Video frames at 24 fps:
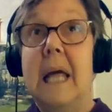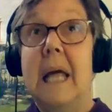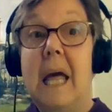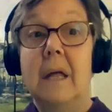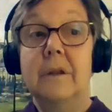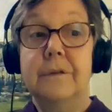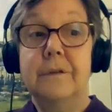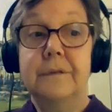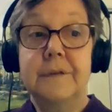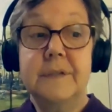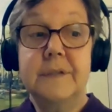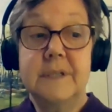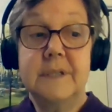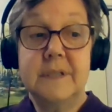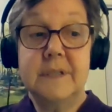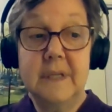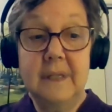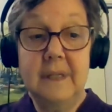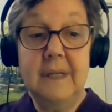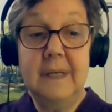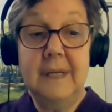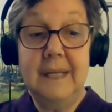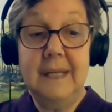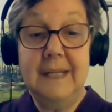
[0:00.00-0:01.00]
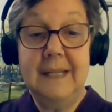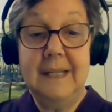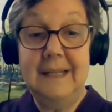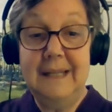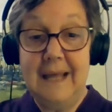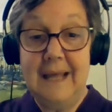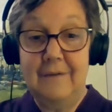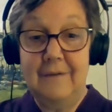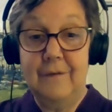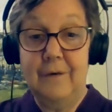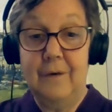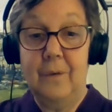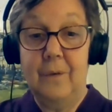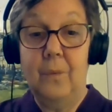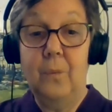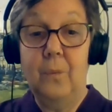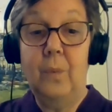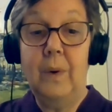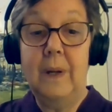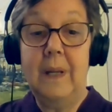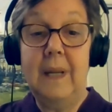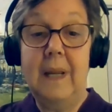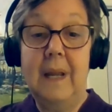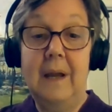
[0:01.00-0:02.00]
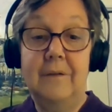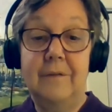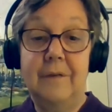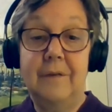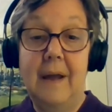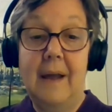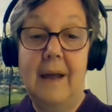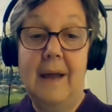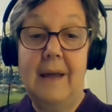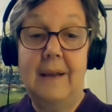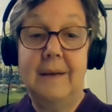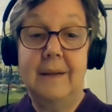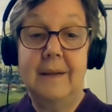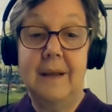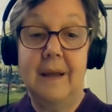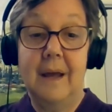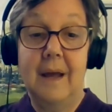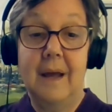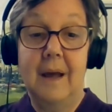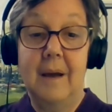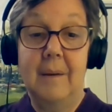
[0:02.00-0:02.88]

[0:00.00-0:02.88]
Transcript: the health facility level, we have had